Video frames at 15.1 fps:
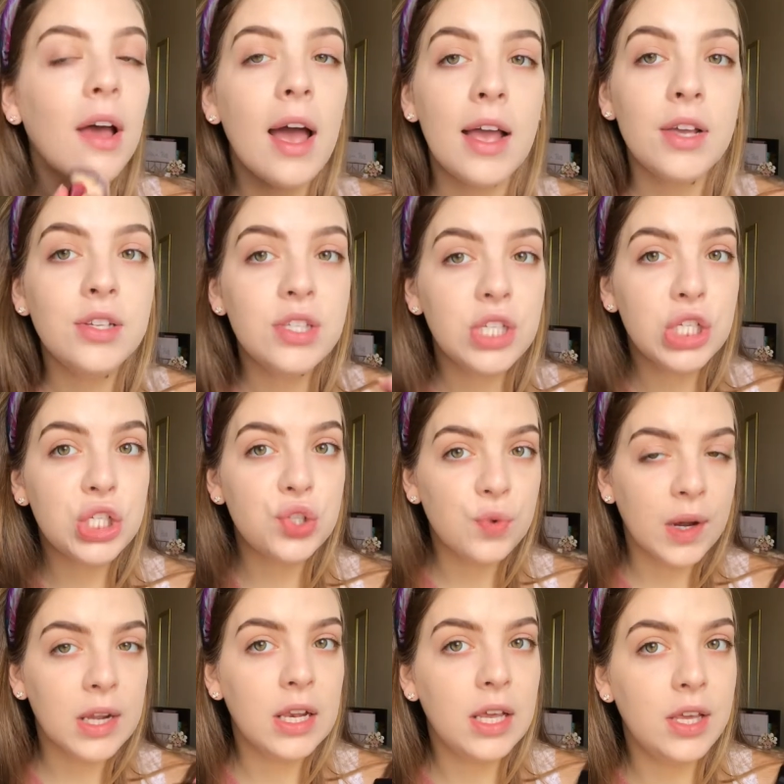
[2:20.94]
I used to
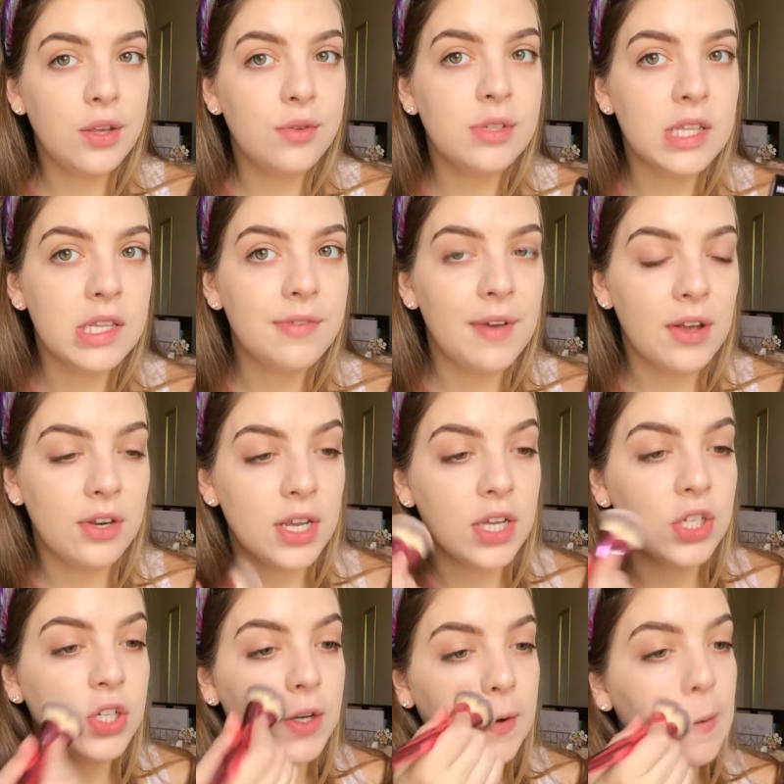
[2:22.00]
strictly use this
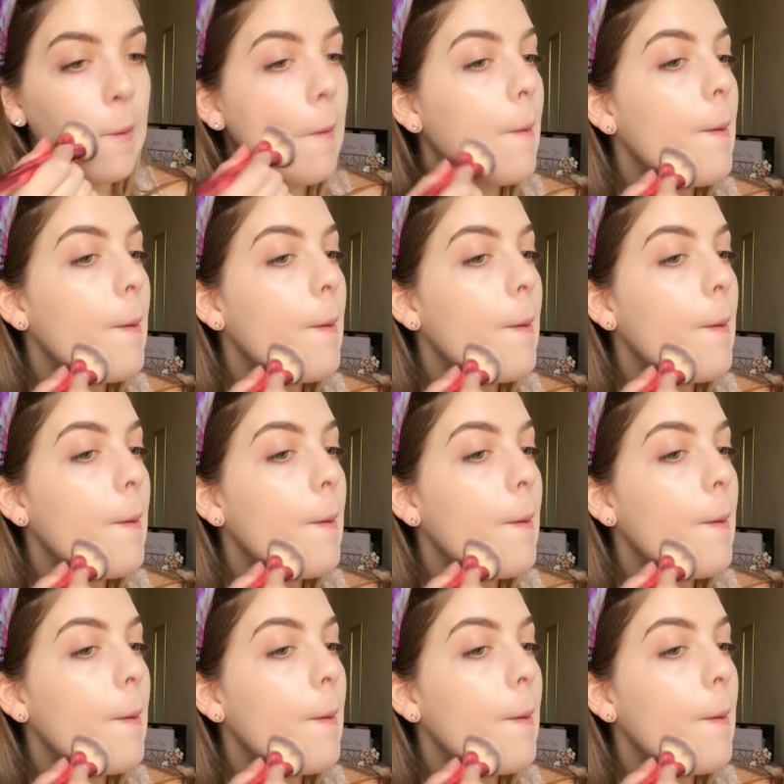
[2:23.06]
foundation,